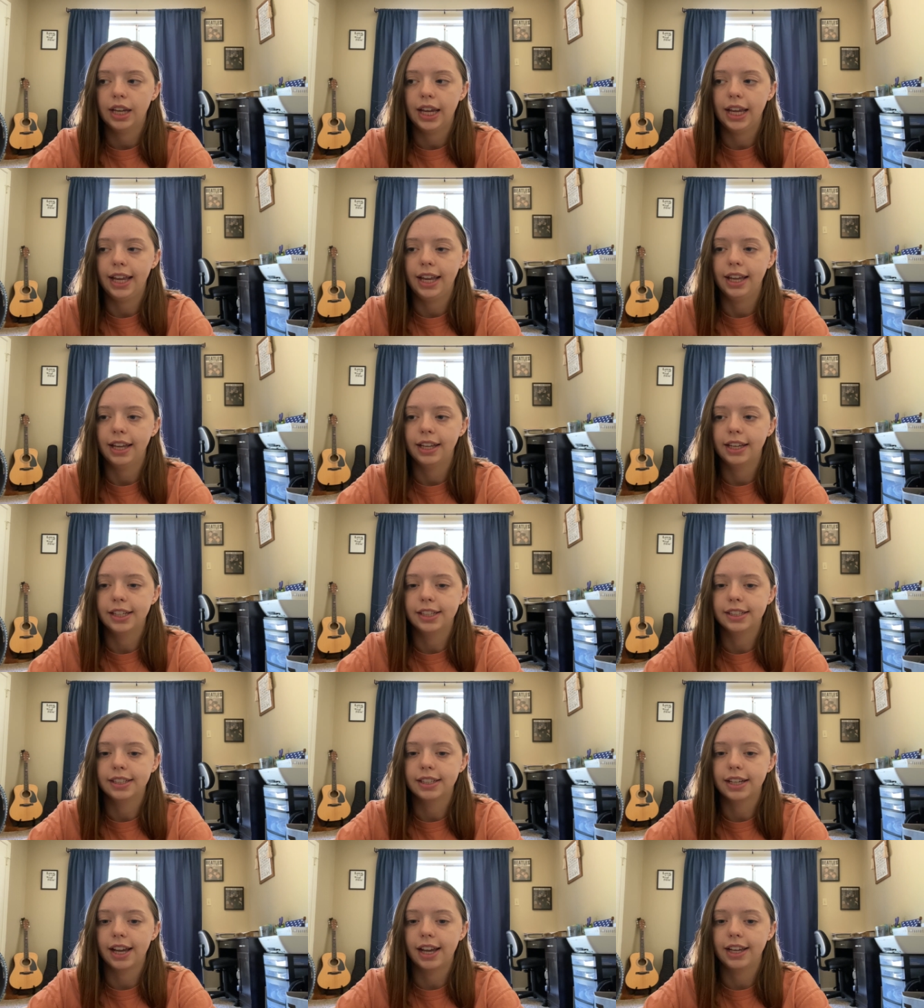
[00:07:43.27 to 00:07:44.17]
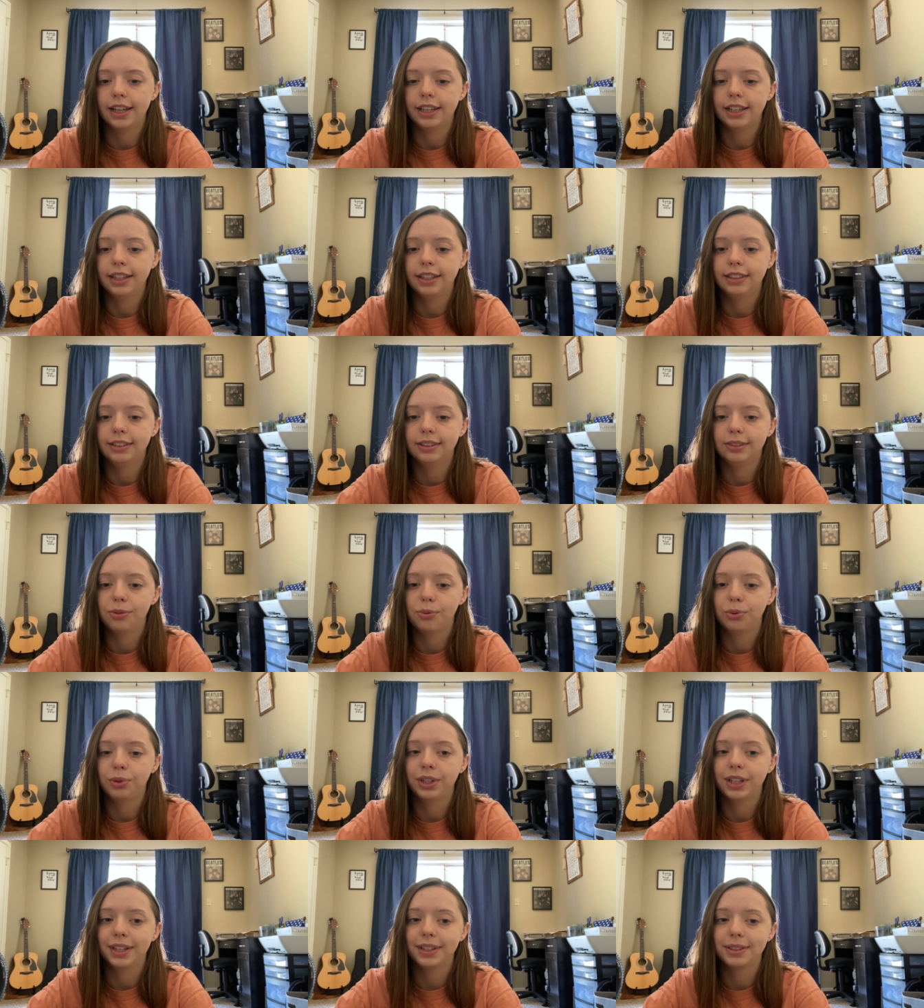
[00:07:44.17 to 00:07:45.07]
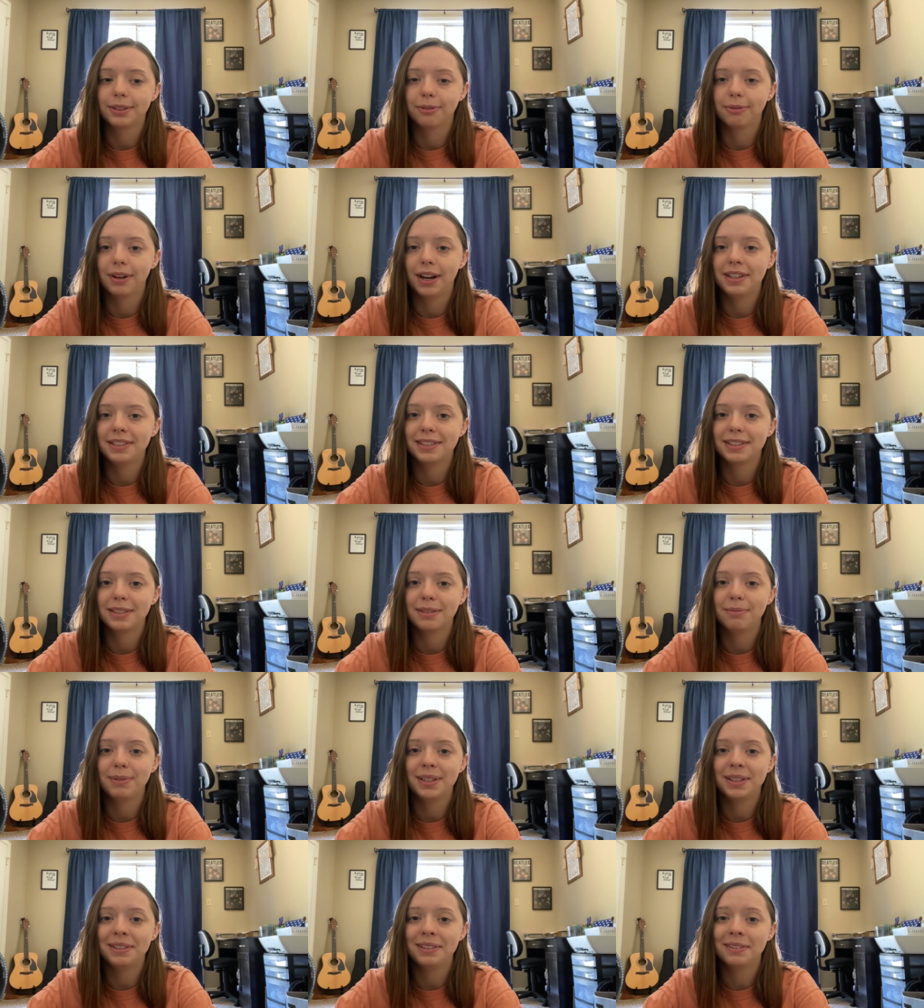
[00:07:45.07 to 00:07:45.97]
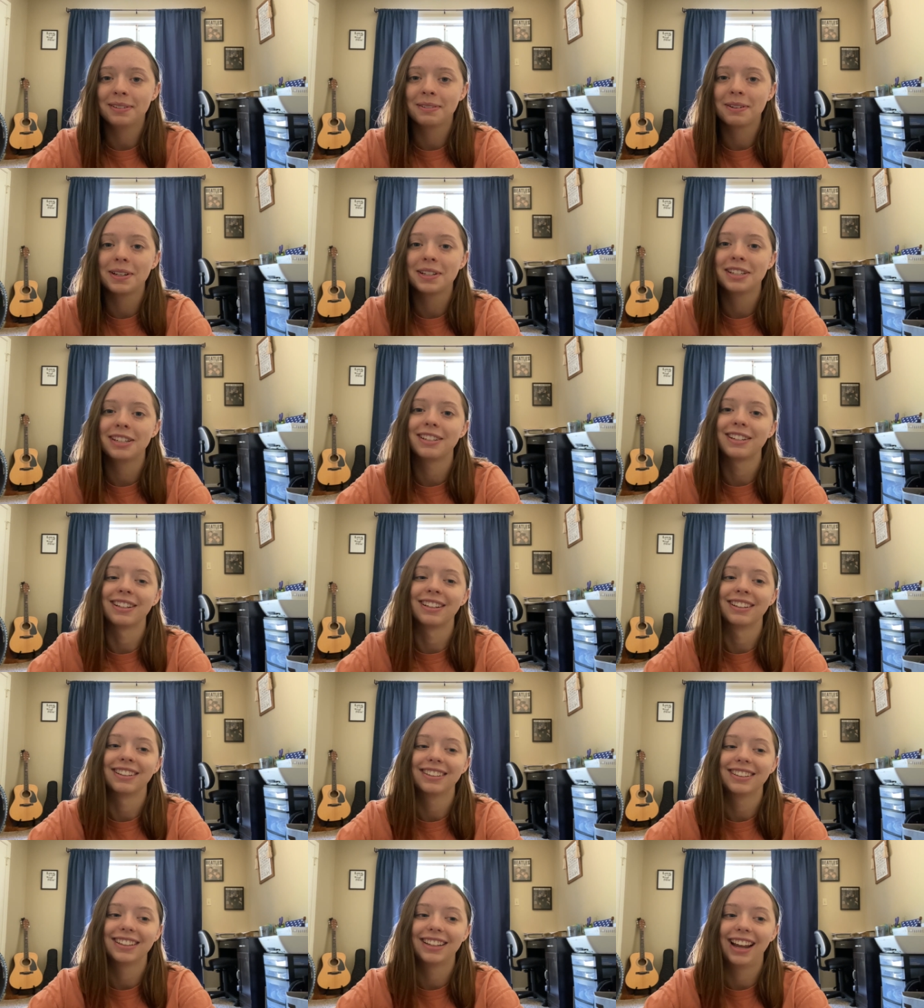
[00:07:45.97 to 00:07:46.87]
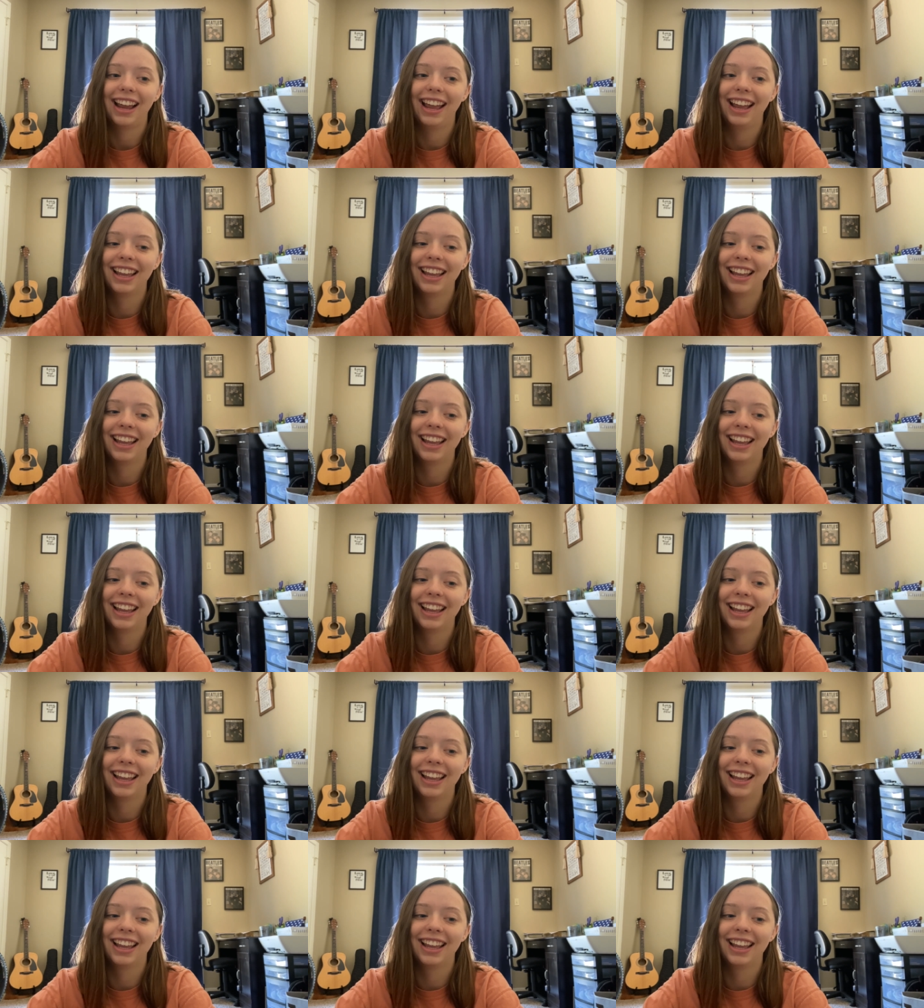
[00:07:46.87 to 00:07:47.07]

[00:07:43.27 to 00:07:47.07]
and I will get to raise it to be a little Christian and